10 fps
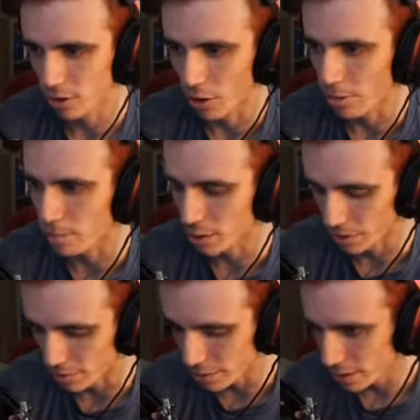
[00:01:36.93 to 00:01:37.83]
arm,
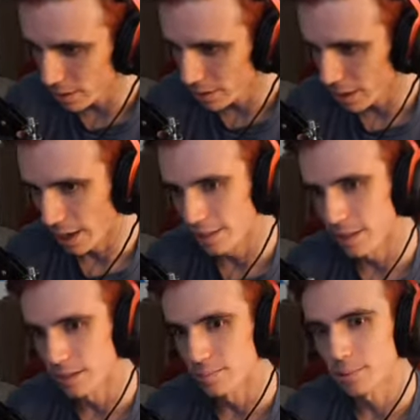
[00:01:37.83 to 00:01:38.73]
whatever, and
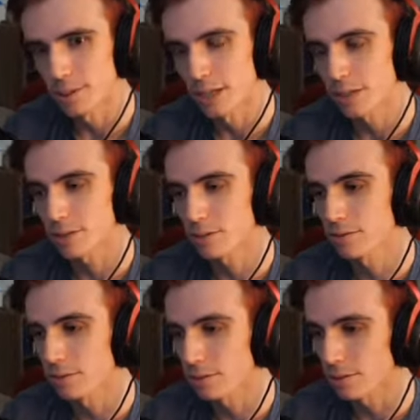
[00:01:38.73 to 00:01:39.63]
then potential
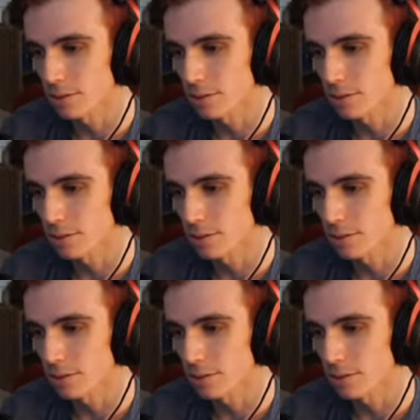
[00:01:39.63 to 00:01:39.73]
for